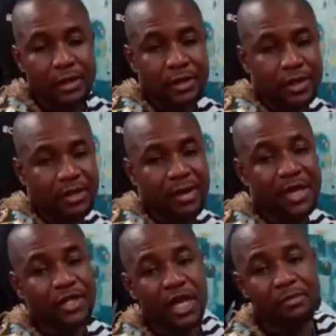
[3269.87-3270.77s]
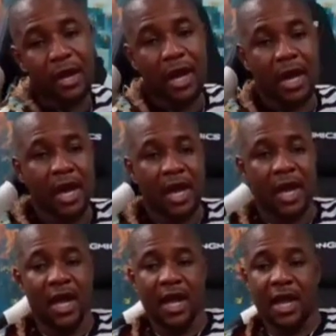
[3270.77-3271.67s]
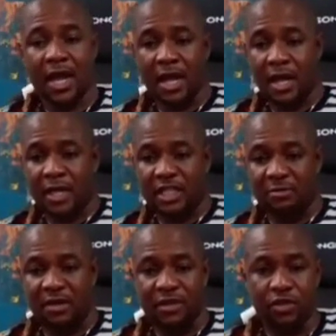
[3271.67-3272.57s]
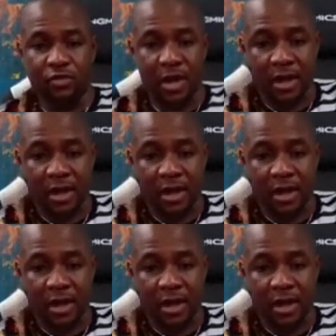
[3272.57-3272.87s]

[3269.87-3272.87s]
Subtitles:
See my chairman. Chairman, that's one.